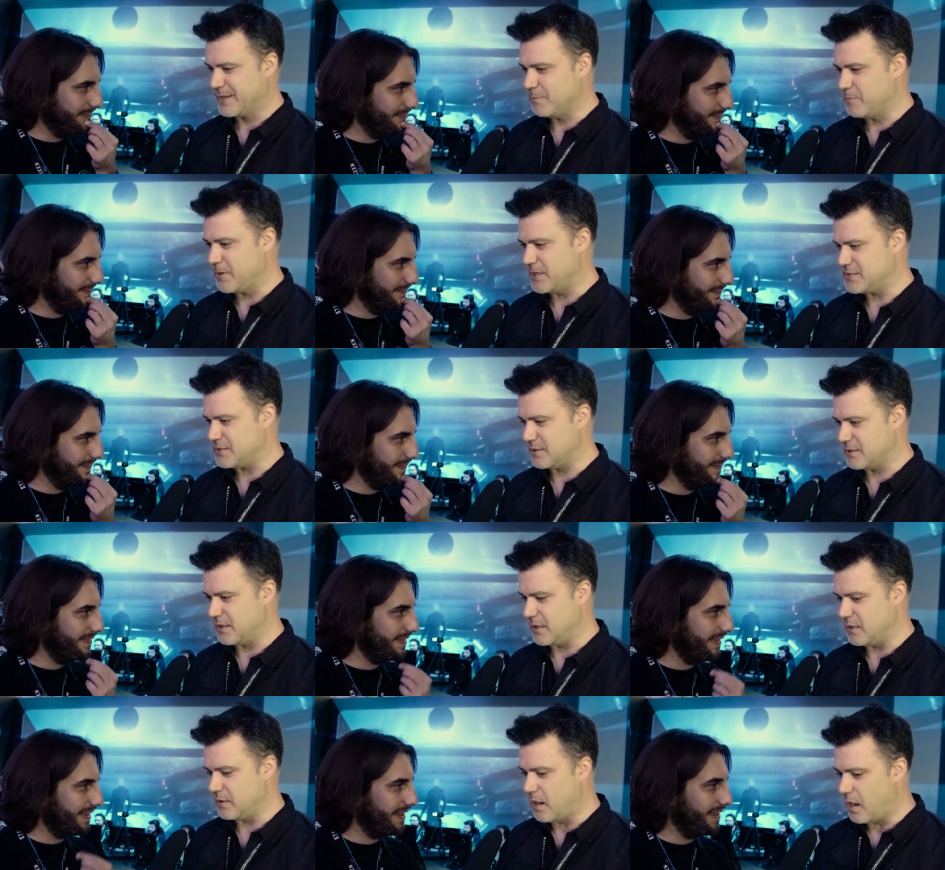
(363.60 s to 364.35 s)

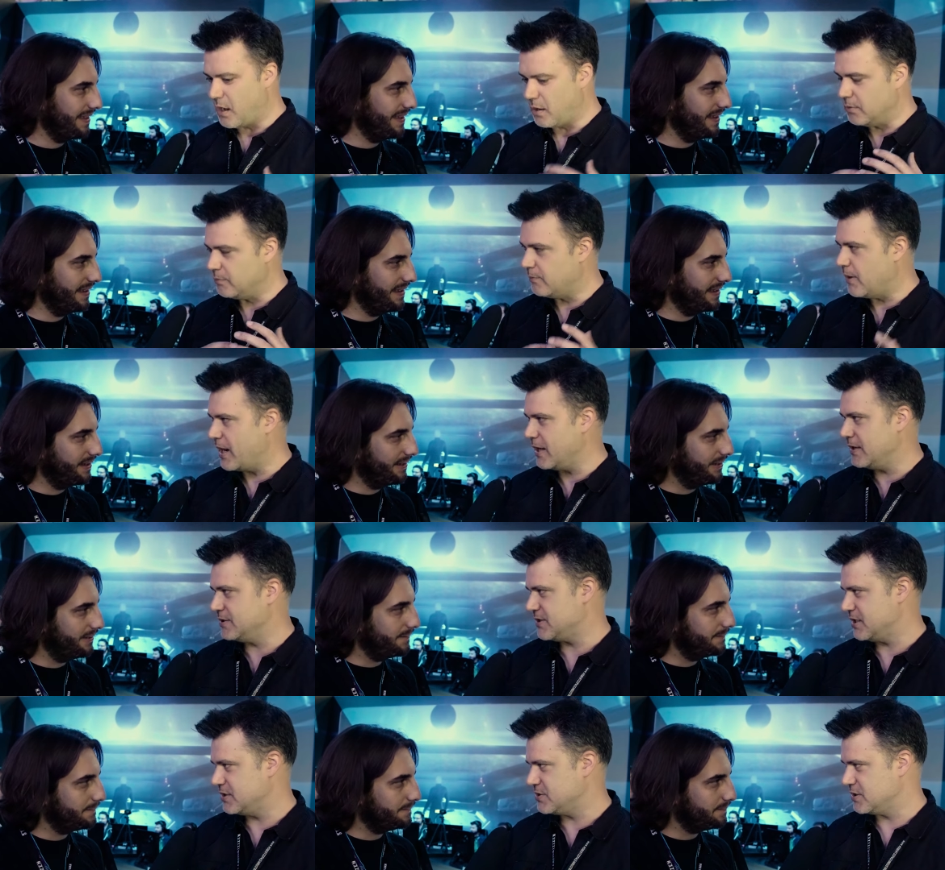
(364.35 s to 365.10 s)
Speaker 1: basically all of
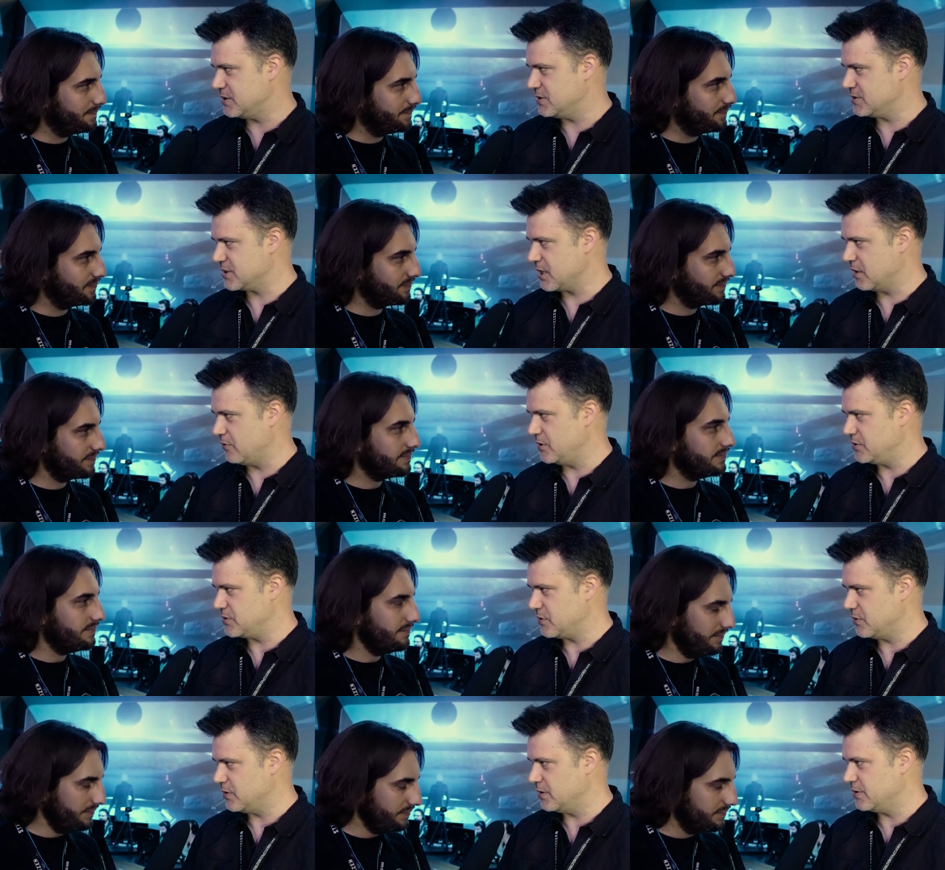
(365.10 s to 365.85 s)
my attention is
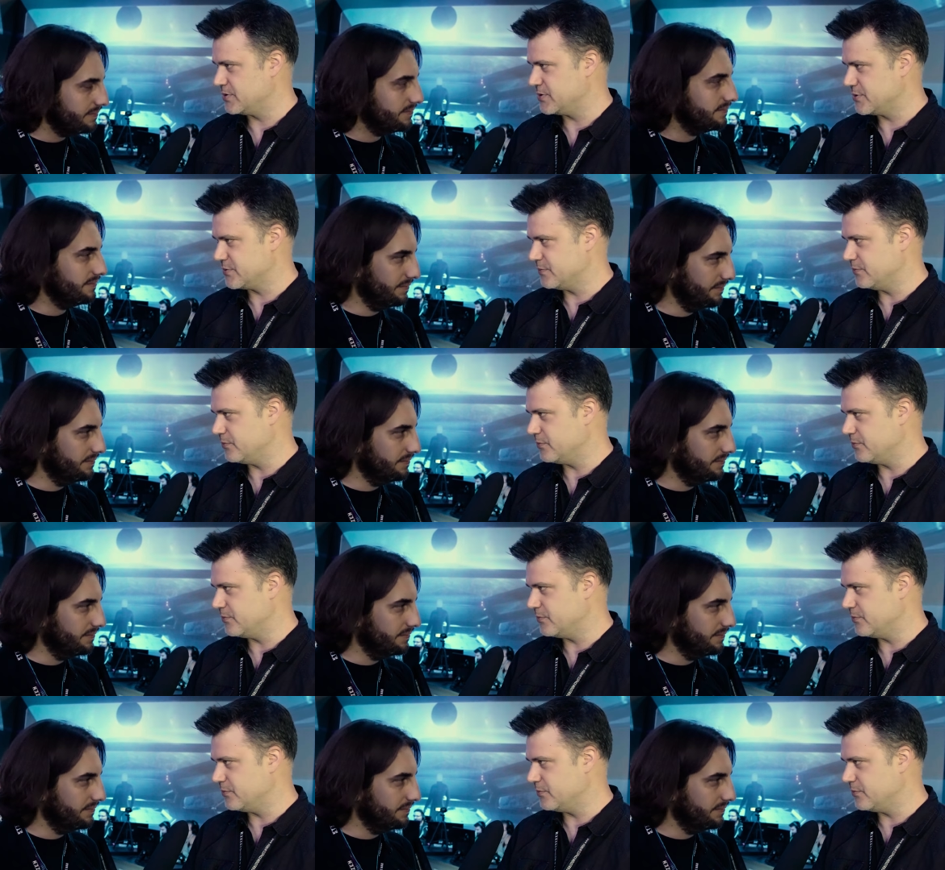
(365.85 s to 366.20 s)
going towards